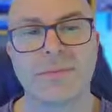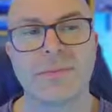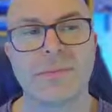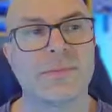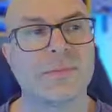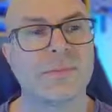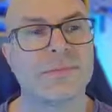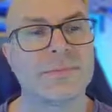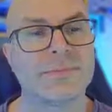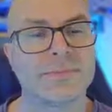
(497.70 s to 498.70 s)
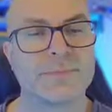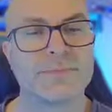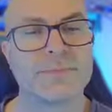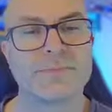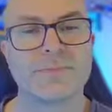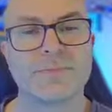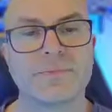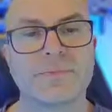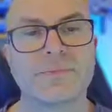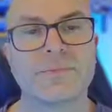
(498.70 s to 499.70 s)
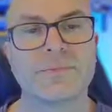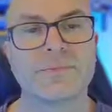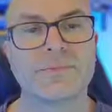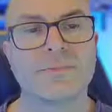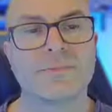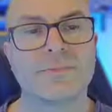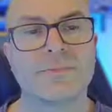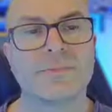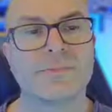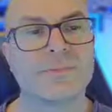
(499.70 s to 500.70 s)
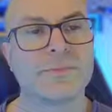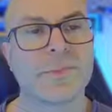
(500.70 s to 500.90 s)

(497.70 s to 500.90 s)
Nothing is said.